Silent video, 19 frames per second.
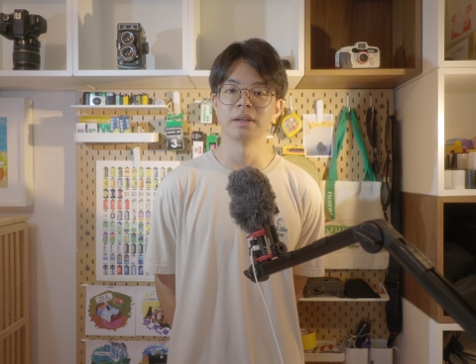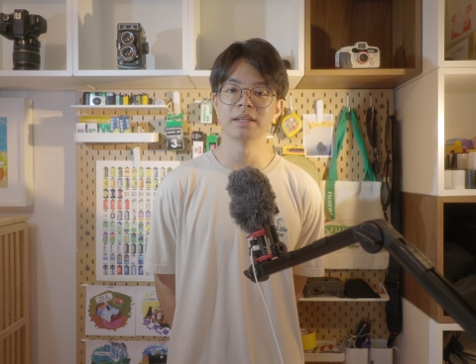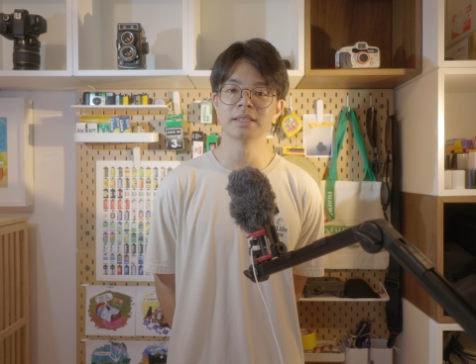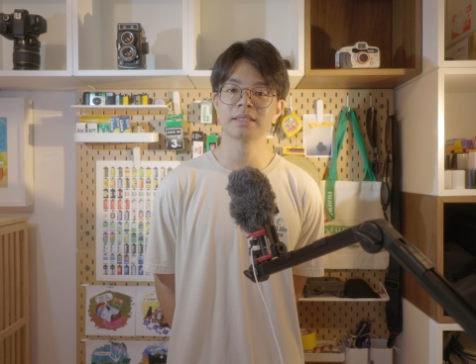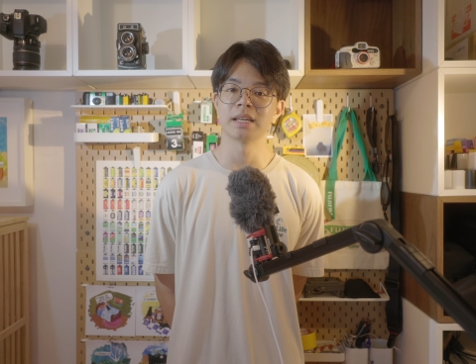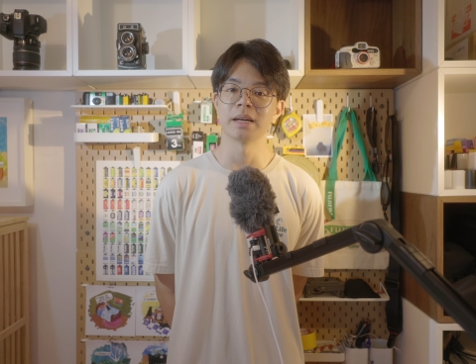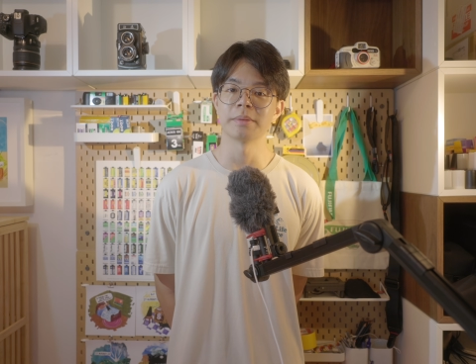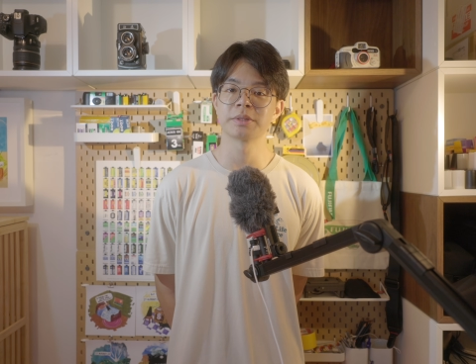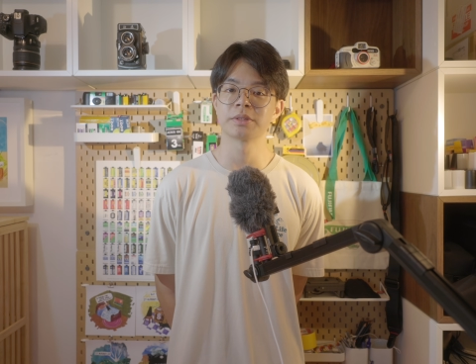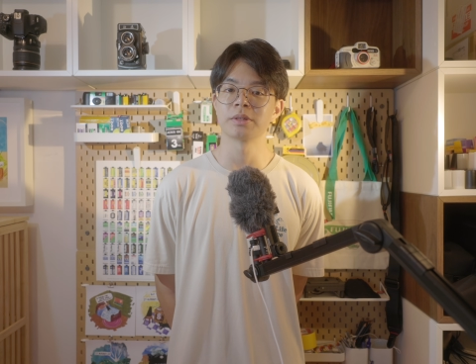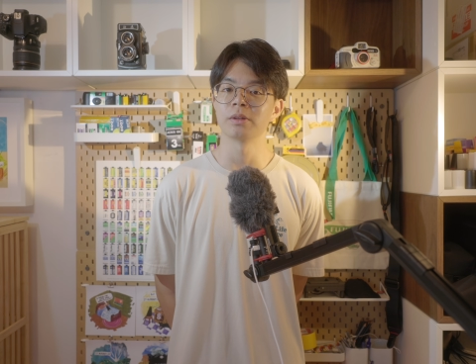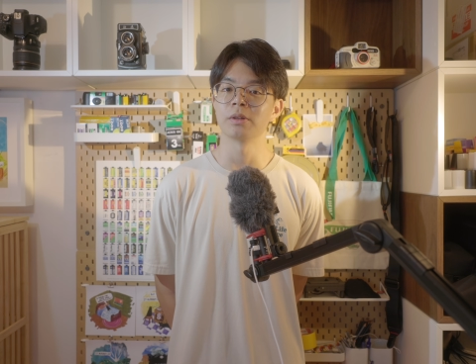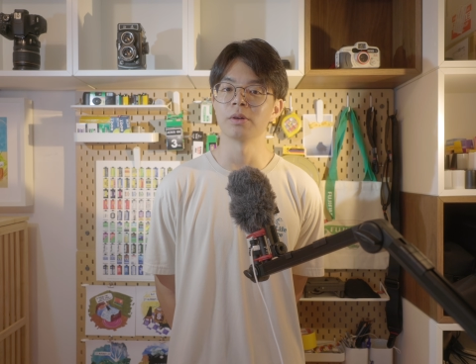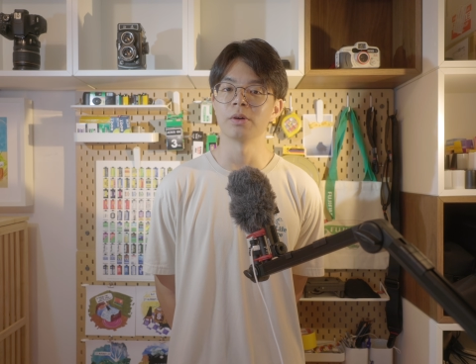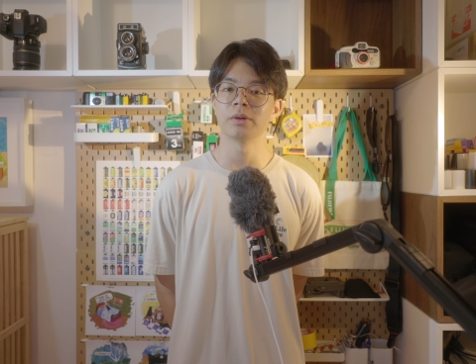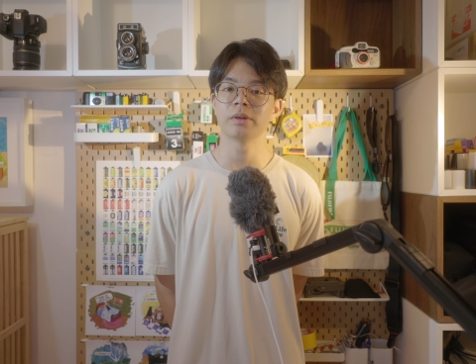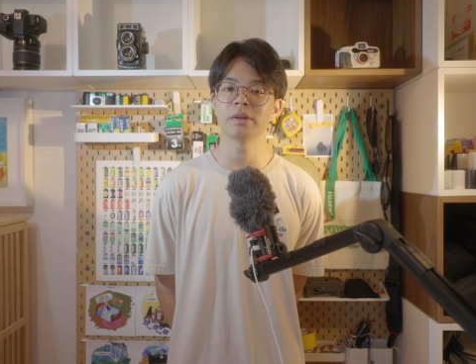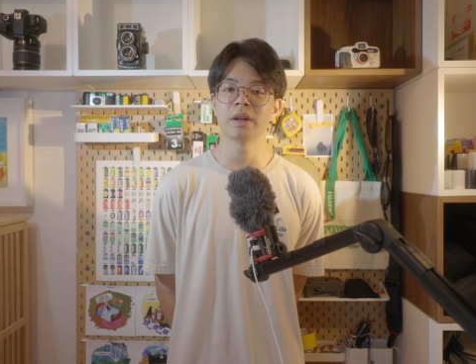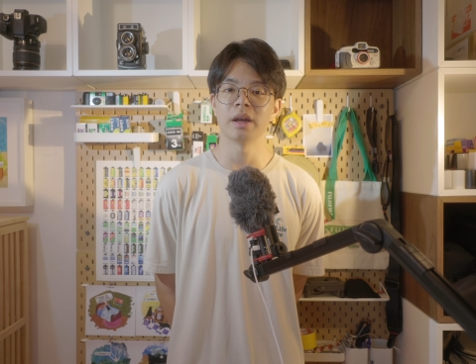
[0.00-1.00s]
lens cap still
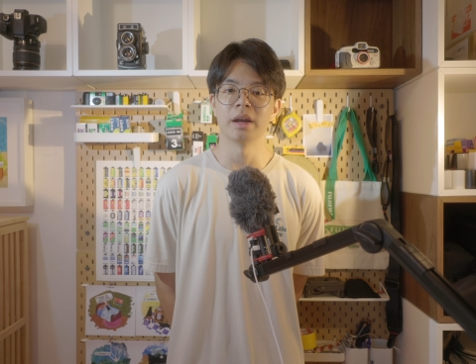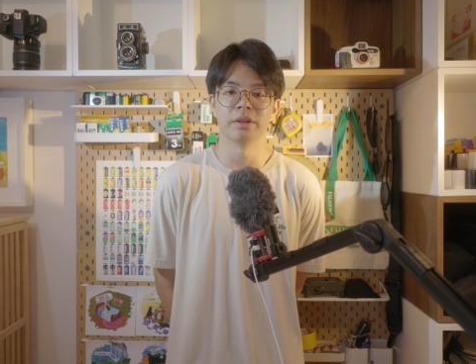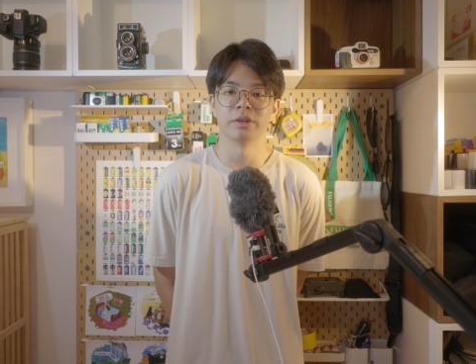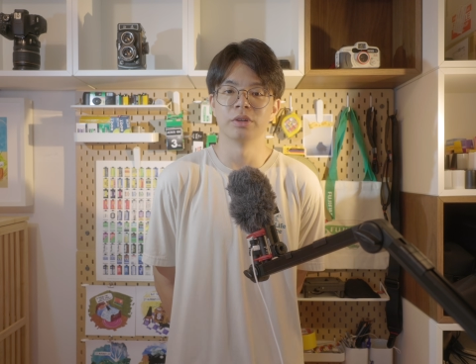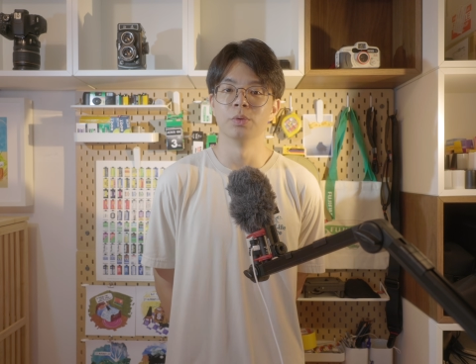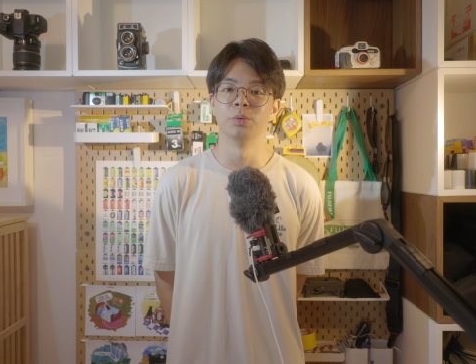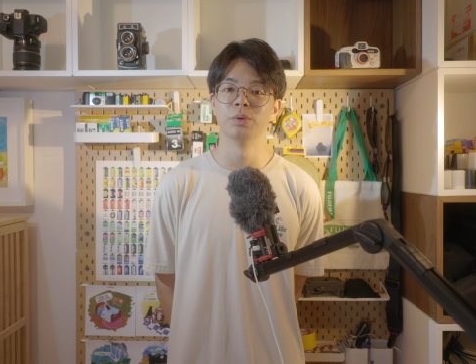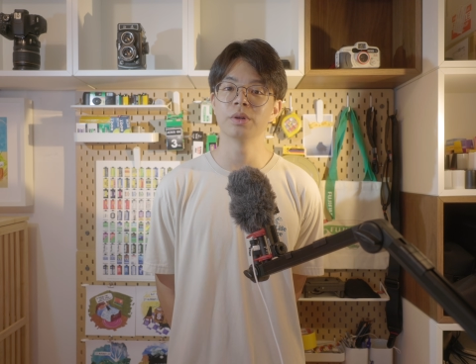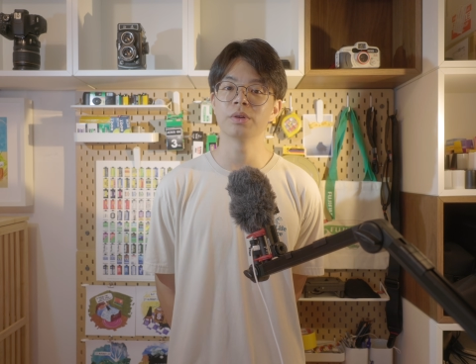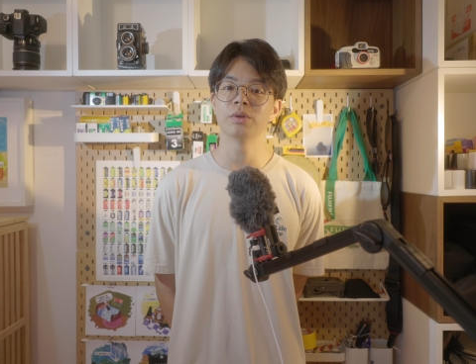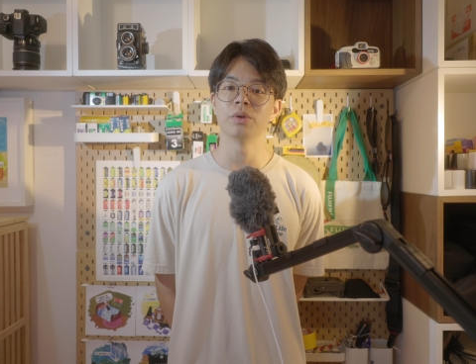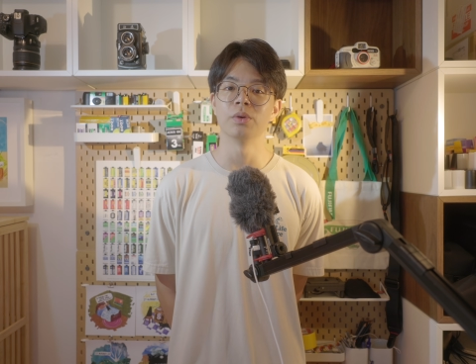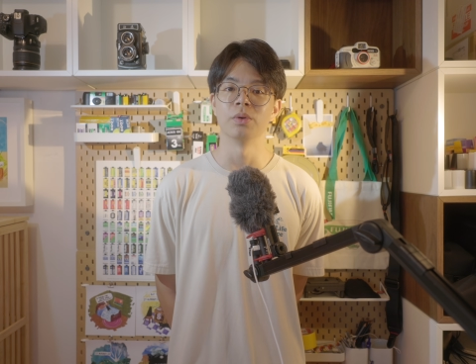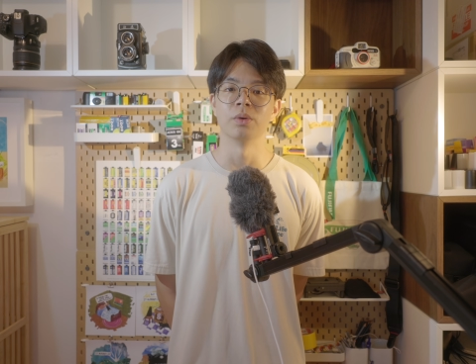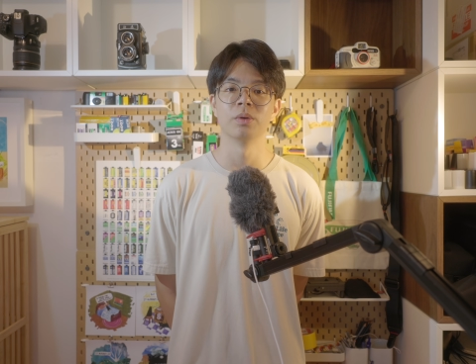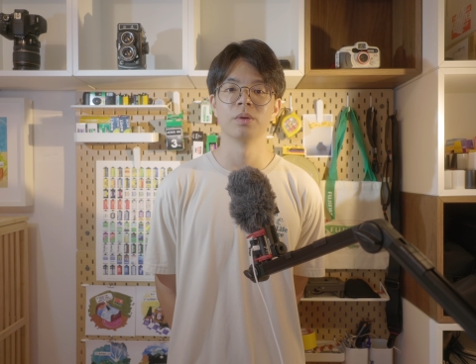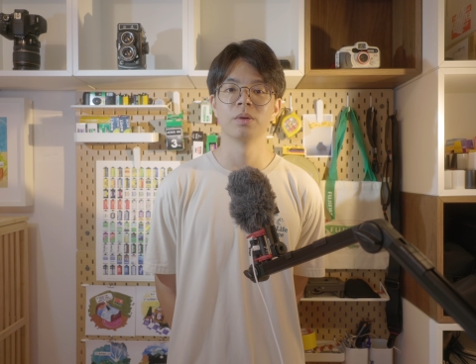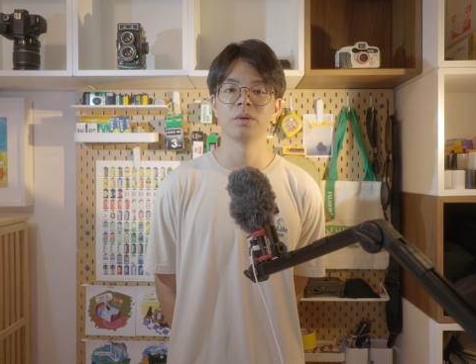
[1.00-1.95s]
on and you wouldn't know.